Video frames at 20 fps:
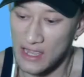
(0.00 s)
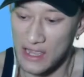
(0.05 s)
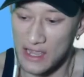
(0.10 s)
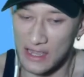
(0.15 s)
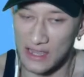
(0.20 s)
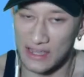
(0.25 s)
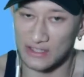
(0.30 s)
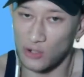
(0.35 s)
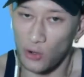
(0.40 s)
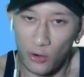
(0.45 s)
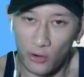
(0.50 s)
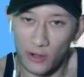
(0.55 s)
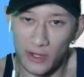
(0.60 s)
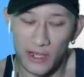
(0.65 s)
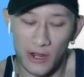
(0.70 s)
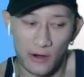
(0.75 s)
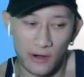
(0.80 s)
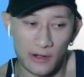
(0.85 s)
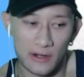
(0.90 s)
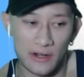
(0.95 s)
It's already
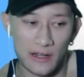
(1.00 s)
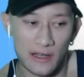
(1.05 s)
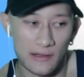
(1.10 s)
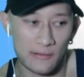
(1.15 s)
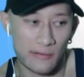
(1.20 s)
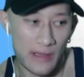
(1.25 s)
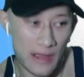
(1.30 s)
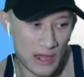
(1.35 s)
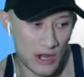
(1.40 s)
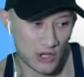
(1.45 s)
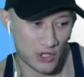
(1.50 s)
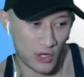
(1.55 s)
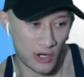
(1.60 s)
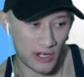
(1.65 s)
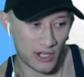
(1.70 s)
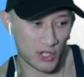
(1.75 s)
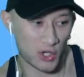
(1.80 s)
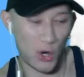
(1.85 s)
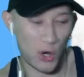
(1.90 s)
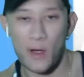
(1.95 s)
hard enough trying to
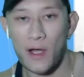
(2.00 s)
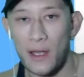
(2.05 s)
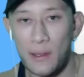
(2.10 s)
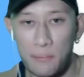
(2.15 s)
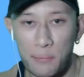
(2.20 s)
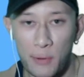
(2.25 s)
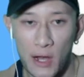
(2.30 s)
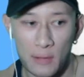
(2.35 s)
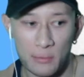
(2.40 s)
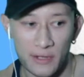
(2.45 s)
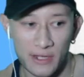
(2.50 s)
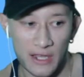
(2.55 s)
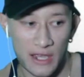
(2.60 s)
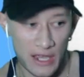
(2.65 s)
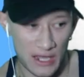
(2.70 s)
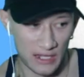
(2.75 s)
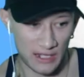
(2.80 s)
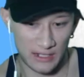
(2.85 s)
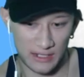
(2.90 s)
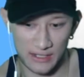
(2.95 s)
go out in public,
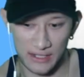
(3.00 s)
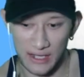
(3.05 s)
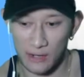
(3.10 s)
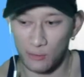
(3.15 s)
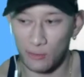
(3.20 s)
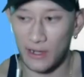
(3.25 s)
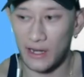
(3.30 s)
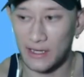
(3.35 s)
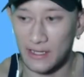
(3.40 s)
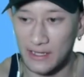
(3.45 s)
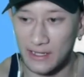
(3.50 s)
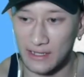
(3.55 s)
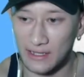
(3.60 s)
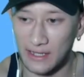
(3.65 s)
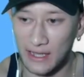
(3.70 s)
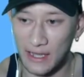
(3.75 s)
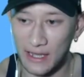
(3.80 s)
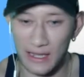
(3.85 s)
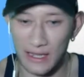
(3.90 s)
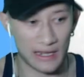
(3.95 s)
get what I need to
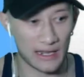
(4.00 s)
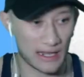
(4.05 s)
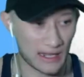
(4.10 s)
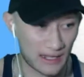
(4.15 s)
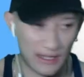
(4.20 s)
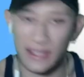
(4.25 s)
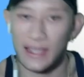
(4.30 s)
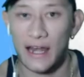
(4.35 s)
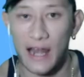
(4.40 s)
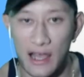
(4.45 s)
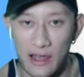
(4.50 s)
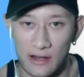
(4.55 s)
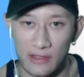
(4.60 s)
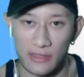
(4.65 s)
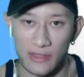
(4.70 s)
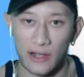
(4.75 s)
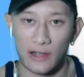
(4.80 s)
get, and get out of there.